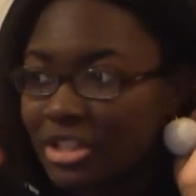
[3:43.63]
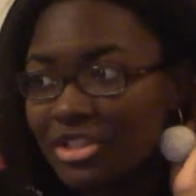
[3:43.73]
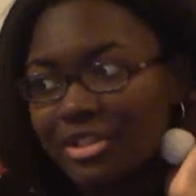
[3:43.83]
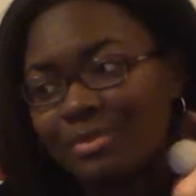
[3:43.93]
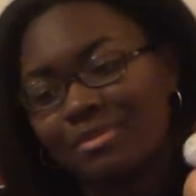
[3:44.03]

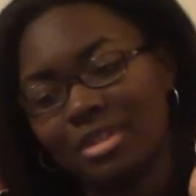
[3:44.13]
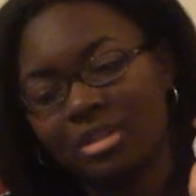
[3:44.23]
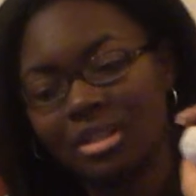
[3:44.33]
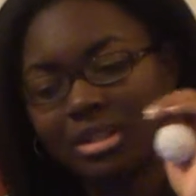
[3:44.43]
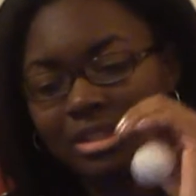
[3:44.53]
so
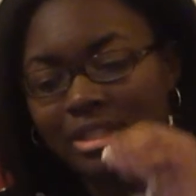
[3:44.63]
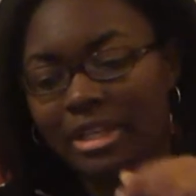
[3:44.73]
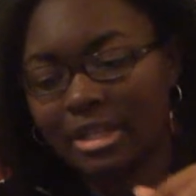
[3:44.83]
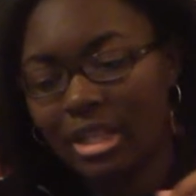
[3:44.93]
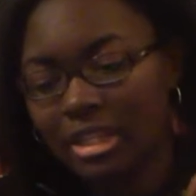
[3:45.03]

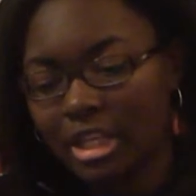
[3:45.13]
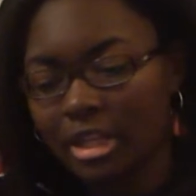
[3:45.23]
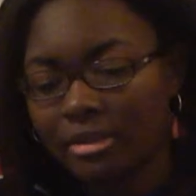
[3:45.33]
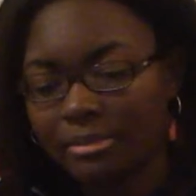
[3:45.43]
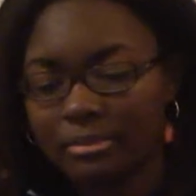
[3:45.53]
yeah. And
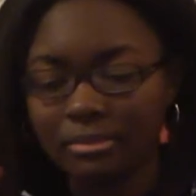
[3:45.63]
then